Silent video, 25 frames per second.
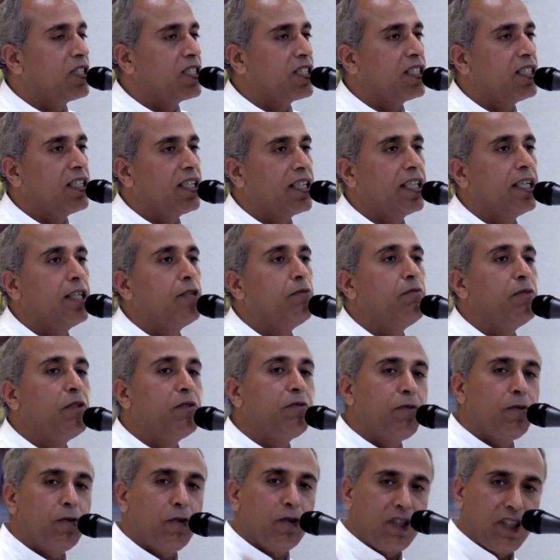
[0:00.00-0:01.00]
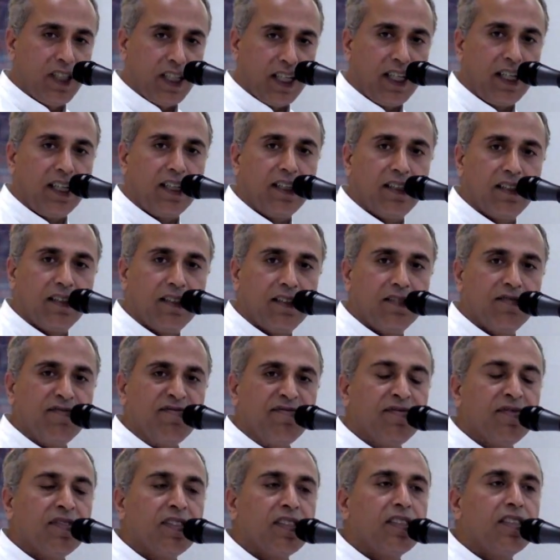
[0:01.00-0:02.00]
question again. Before that,
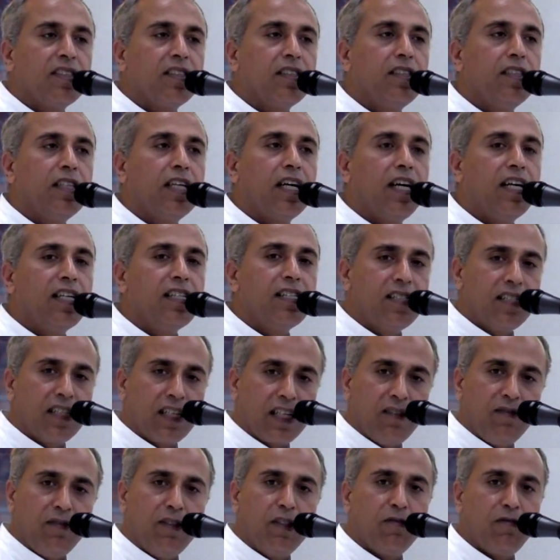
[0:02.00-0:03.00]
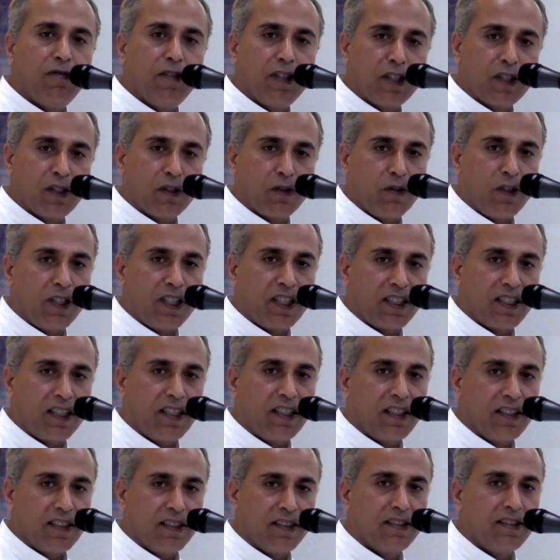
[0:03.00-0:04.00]
the answer of the first
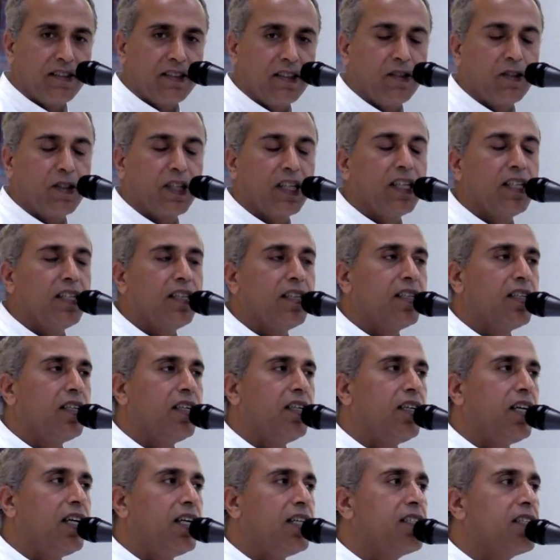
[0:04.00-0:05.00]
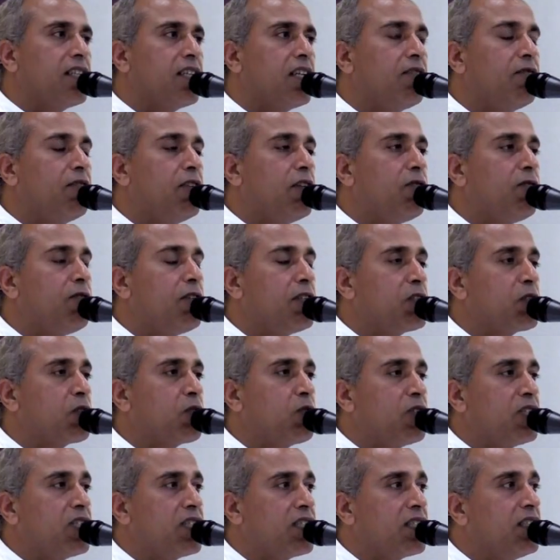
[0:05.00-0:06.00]
question. Okay, the answer of the
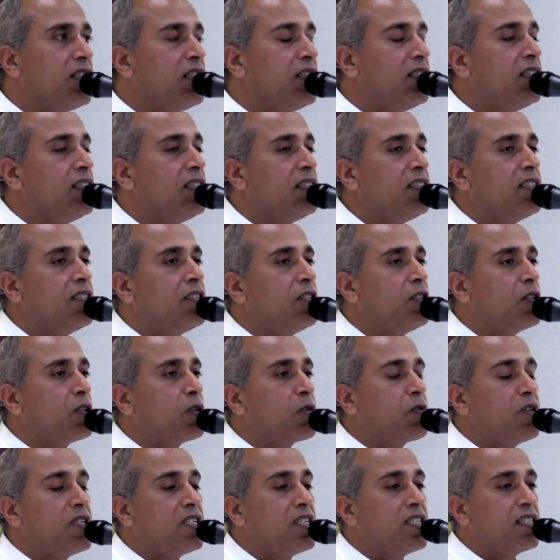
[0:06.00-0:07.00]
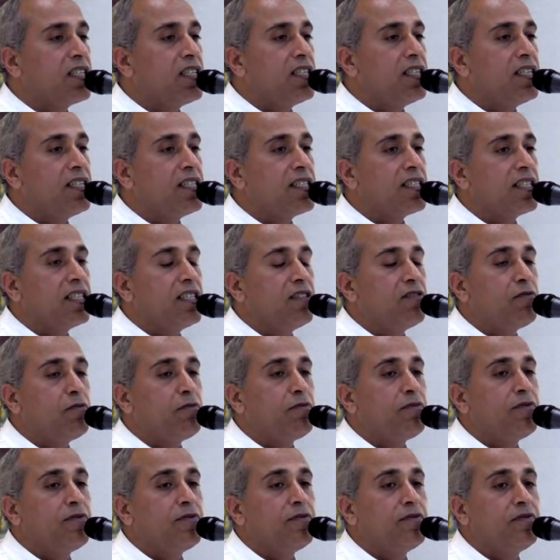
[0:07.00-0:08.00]
first question. Your question is if
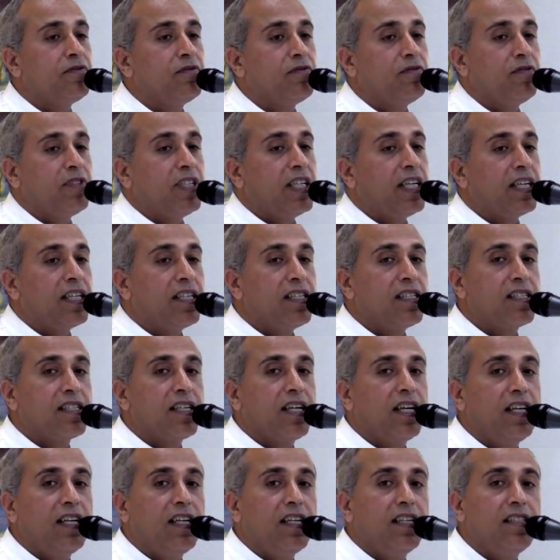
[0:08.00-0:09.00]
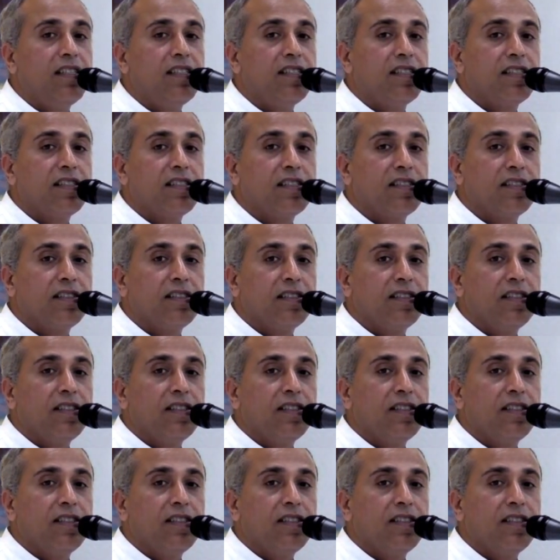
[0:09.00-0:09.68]
we are in silence,